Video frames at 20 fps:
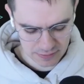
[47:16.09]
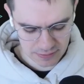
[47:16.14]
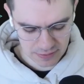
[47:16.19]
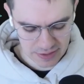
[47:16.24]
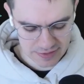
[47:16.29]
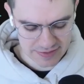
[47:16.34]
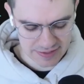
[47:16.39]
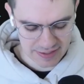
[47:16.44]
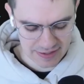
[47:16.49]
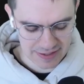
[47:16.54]

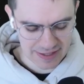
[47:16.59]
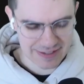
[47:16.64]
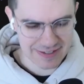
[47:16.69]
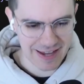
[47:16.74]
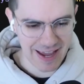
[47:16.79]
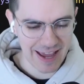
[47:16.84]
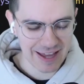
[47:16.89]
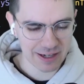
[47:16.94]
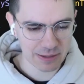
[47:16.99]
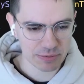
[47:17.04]
That's
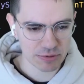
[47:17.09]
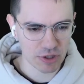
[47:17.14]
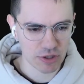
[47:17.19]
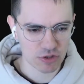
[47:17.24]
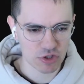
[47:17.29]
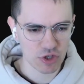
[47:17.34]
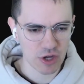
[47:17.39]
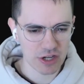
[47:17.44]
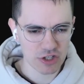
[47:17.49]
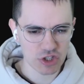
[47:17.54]
an
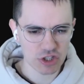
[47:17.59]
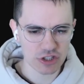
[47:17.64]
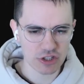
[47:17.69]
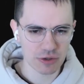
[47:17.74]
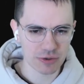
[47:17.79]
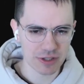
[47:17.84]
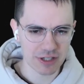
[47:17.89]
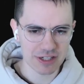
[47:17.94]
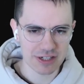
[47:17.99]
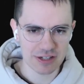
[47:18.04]
approach. You actually
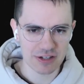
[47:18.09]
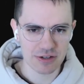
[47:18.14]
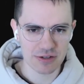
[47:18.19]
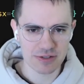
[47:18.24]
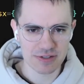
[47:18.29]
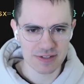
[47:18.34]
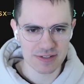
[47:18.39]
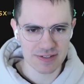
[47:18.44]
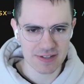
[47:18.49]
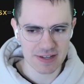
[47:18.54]
don't need to
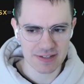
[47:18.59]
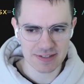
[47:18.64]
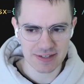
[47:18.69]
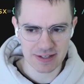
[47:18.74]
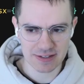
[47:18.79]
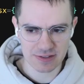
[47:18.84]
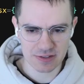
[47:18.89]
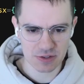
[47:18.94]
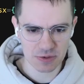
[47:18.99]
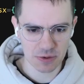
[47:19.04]
use the
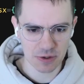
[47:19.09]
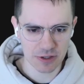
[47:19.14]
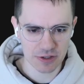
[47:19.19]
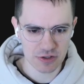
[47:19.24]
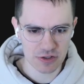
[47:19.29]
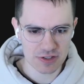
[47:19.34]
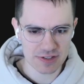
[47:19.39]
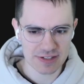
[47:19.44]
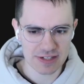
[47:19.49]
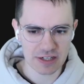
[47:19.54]
ZUST_store. You
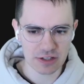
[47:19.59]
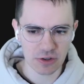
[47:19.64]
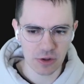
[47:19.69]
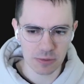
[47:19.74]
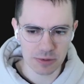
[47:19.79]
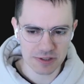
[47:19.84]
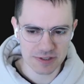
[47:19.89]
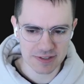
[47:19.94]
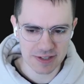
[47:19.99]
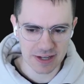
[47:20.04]
just need
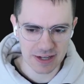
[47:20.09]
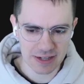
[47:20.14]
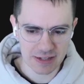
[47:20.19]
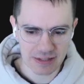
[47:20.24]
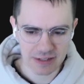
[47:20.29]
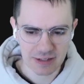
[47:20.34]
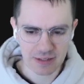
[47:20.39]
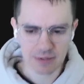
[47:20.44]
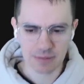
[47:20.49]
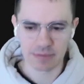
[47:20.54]
global state.
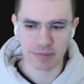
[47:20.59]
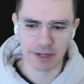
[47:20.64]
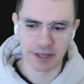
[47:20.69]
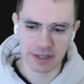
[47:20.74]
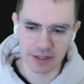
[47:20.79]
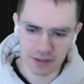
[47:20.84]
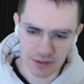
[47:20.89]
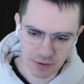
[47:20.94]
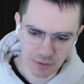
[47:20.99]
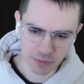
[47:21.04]

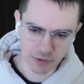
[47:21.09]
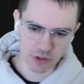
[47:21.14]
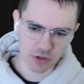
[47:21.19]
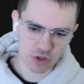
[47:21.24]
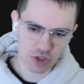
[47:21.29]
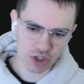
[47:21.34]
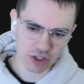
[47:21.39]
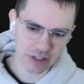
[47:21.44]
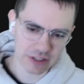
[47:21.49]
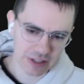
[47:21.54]
But we
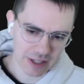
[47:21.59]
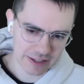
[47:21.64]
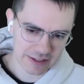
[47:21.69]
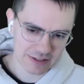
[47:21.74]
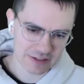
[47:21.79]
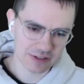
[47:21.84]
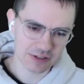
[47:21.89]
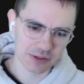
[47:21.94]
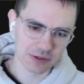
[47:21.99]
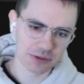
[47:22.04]
usually like
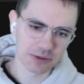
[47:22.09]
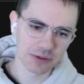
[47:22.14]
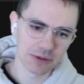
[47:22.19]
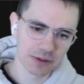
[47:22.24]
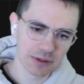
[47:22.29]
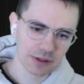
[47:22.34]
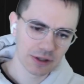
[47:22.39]
to do...